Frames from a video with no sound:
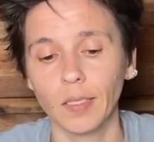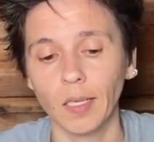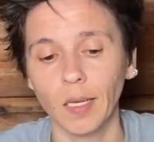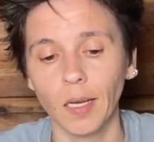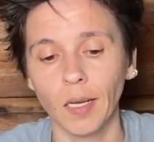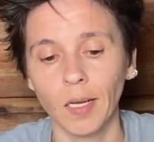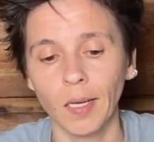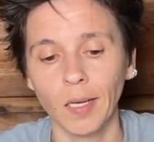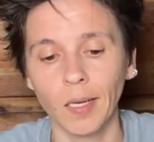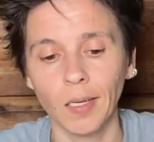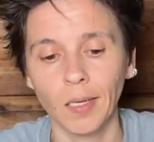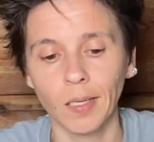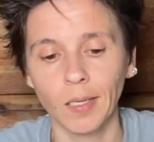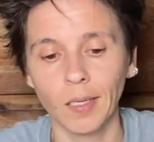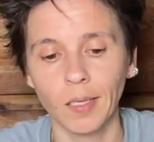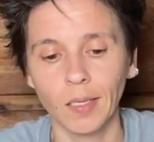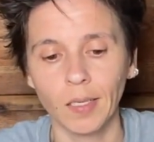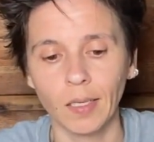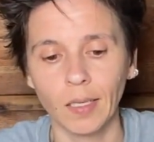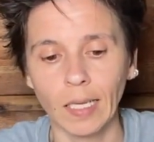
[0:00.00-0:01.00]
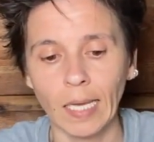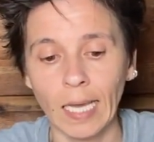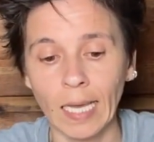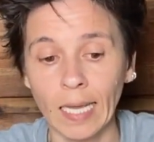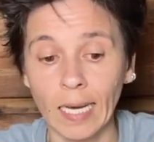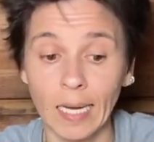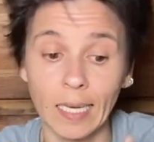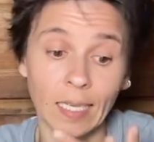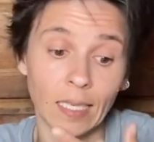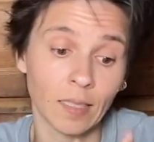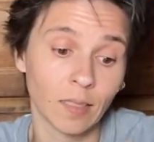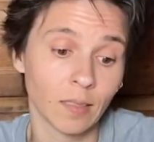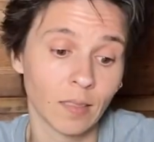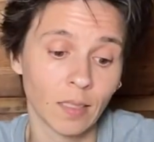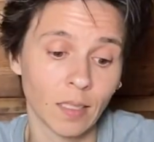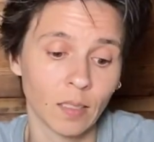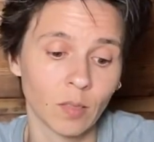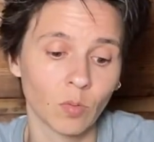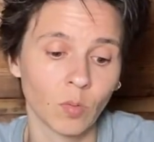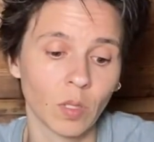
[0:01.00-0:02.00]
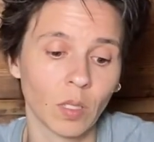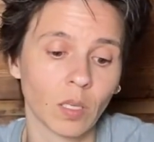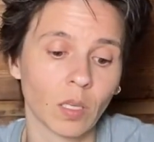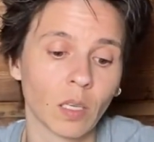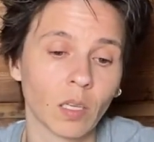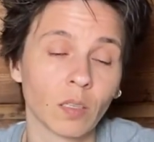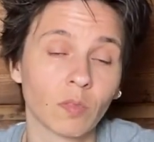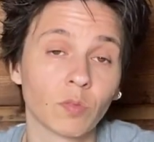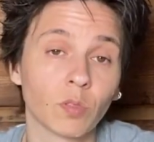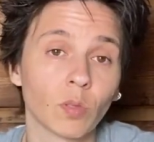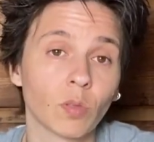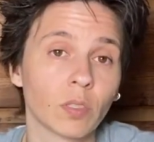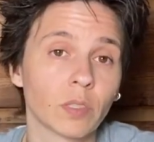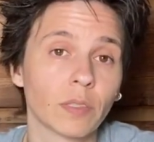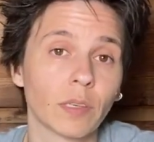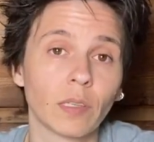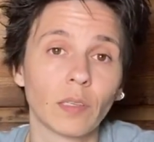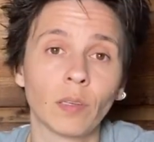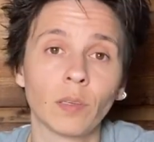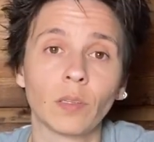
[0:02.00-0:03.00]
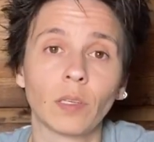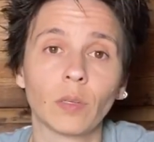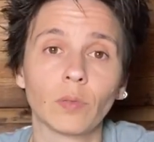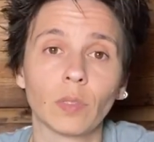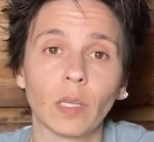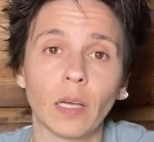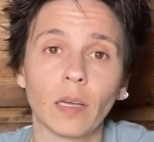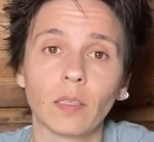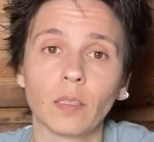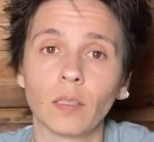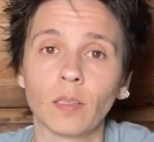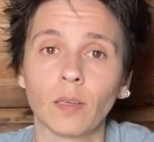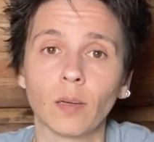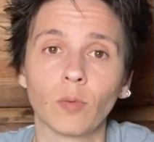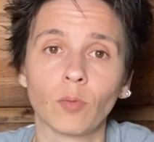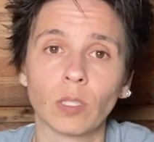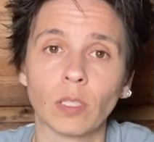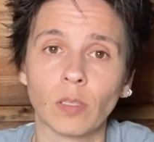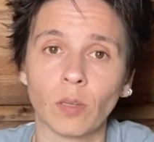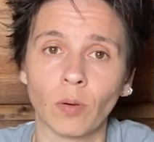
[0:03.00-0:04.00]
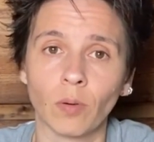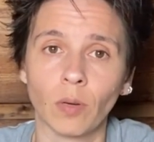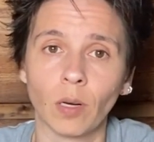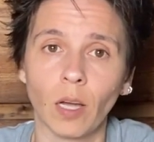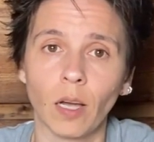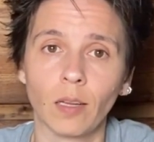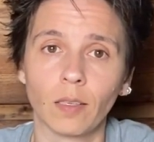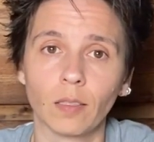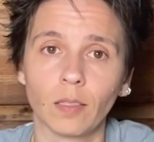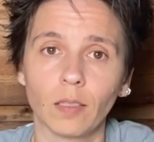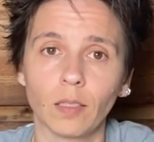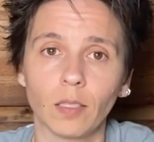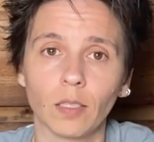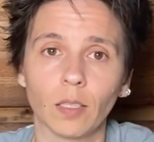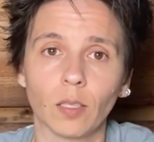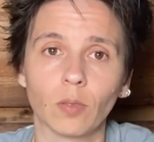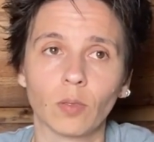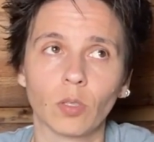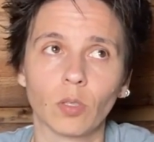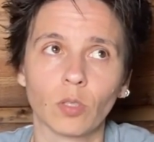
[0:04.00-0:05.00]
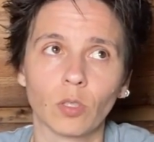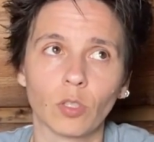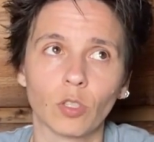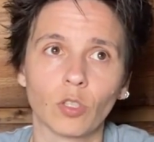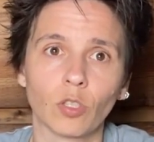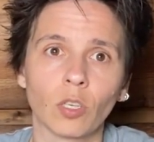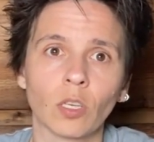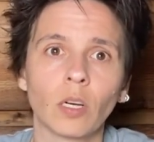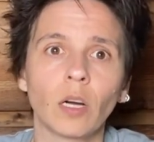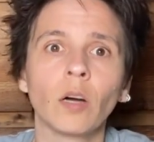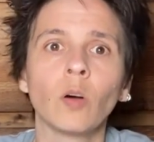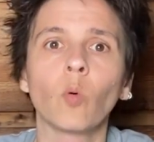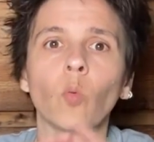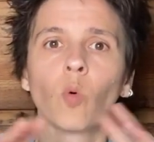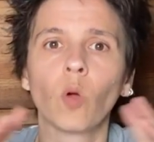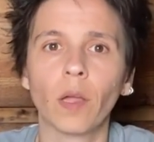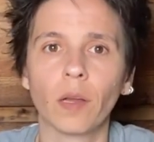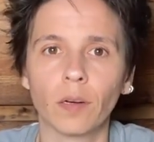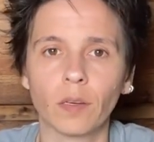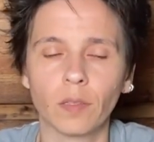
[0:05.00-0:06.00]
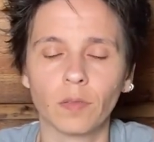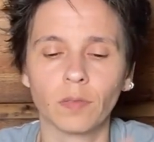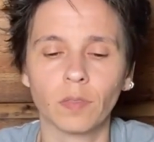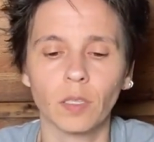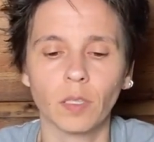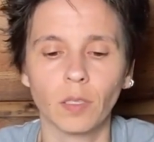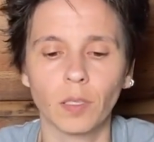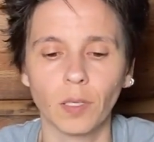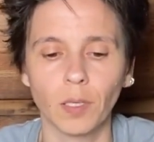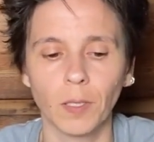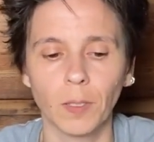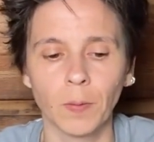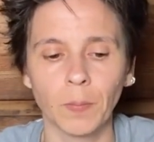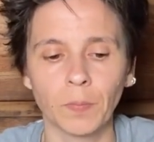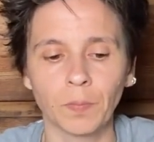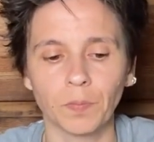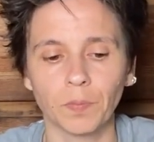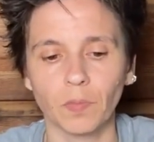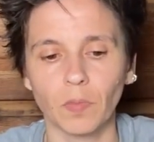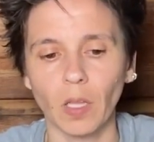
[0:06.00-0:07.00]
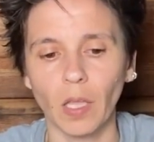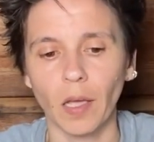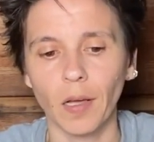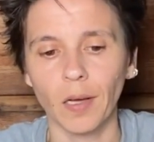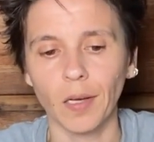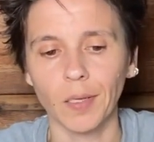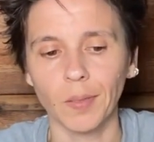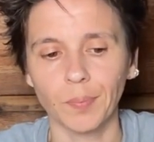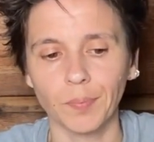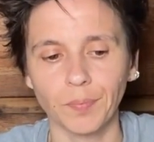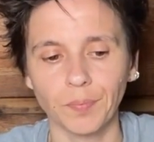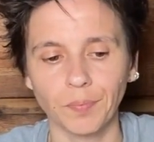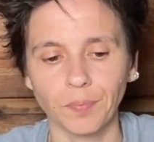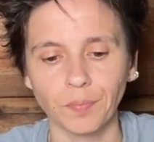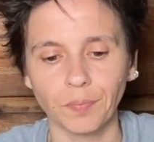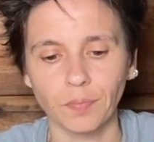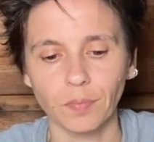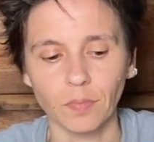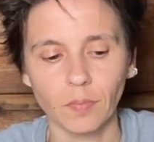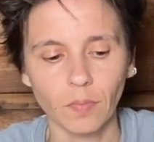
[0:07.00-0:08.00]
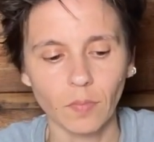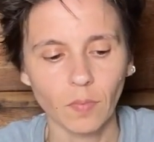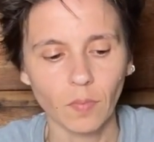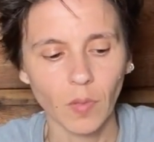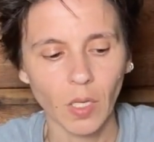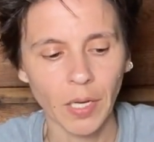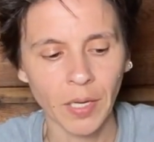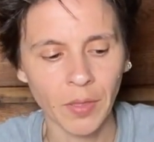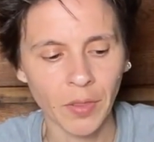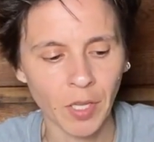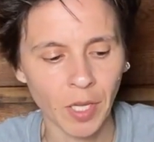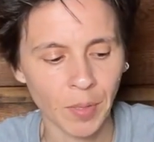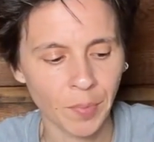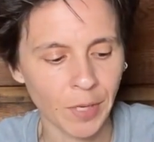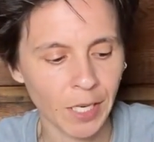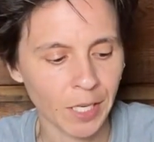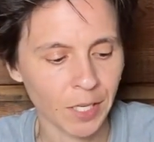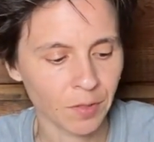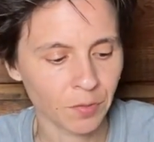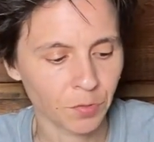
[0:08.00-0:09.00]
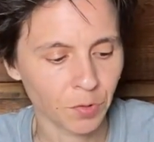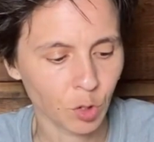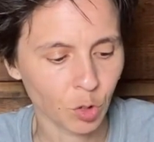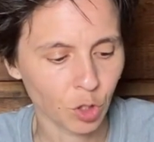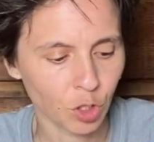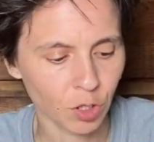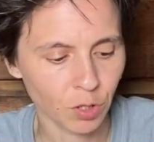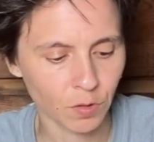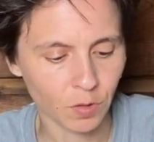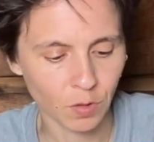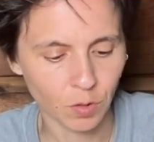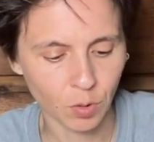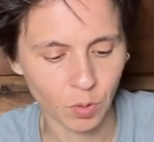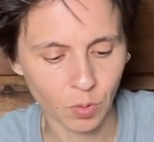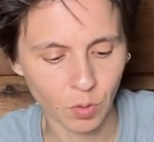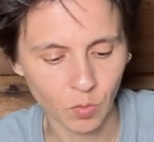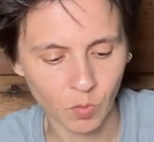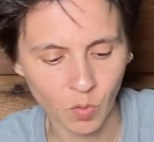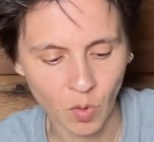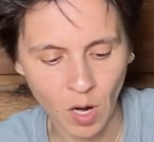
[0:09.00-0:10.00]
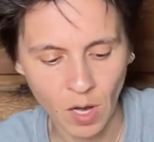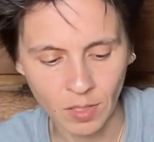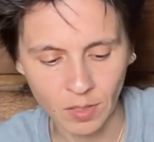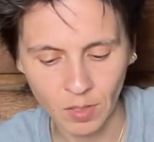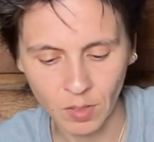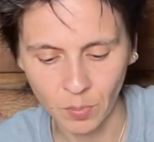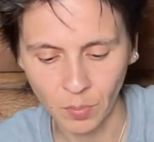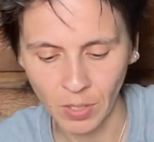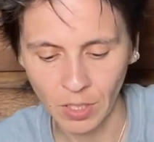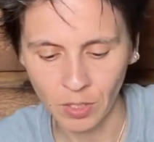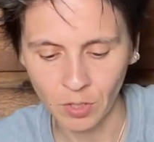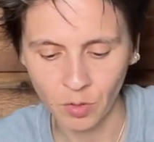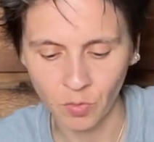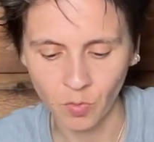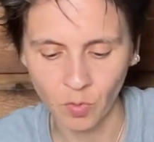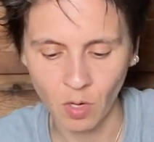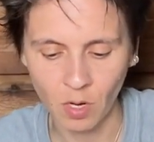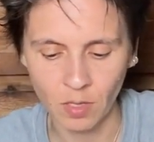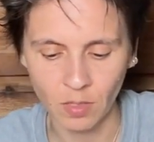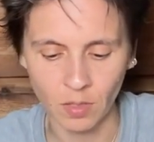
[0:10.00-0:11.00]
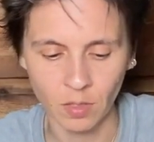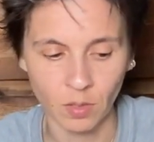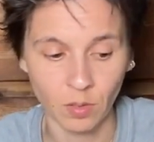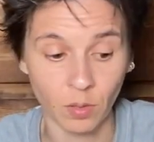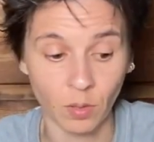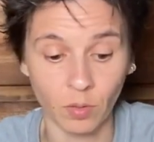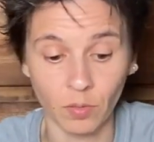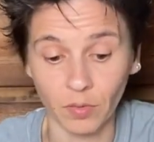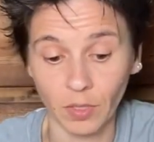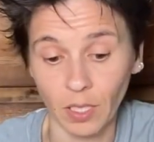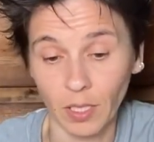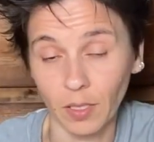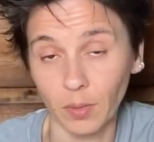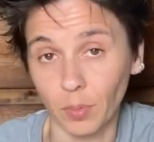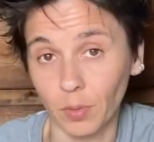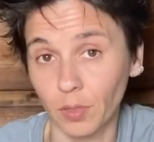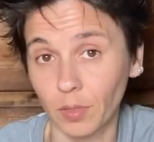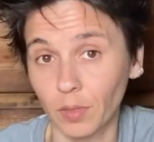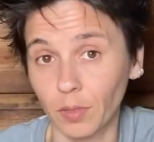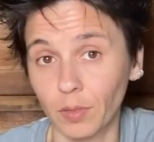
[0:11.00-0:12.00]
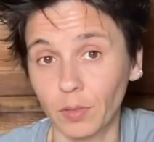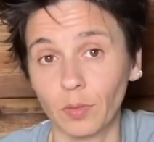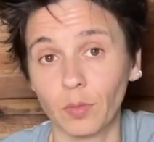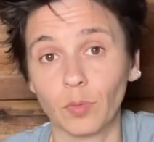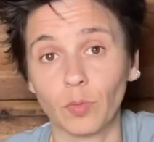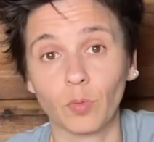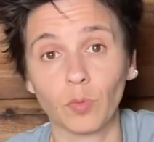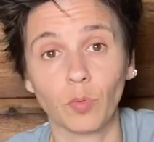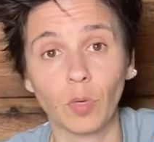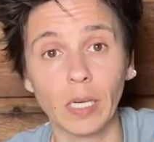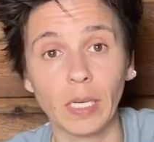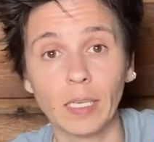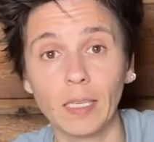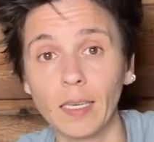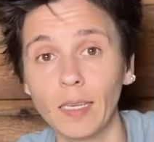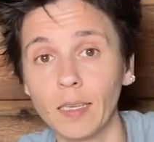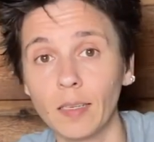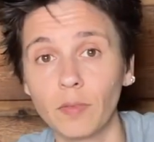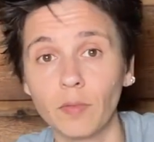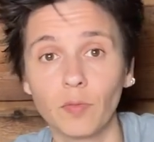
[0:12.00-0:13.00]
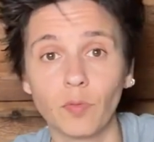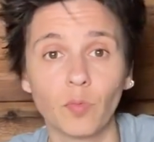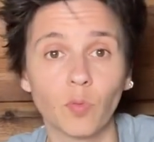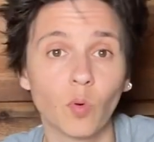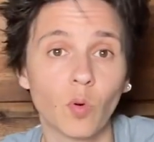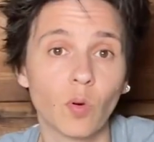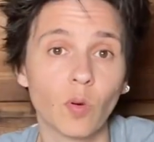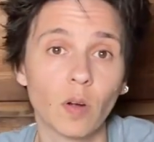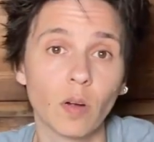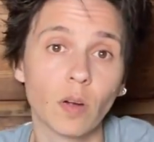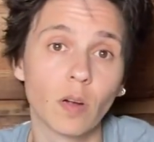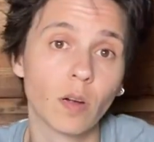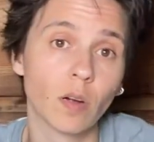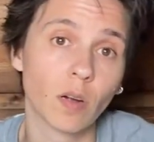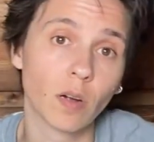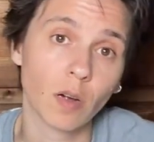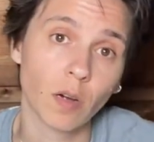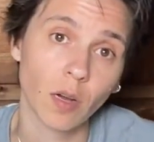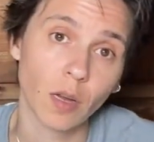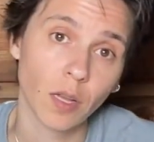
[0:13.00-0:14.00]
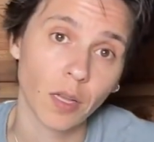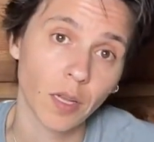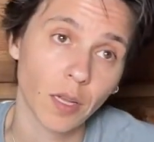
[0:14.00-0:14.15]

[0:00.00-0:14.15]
uh, and I get the sense with the King of Swords that you know that you know what's going on. You know, you're you're aware of it. Um, in the immediate future, the Two of Wands, the Page of Wands, the Two of Cups, waiting for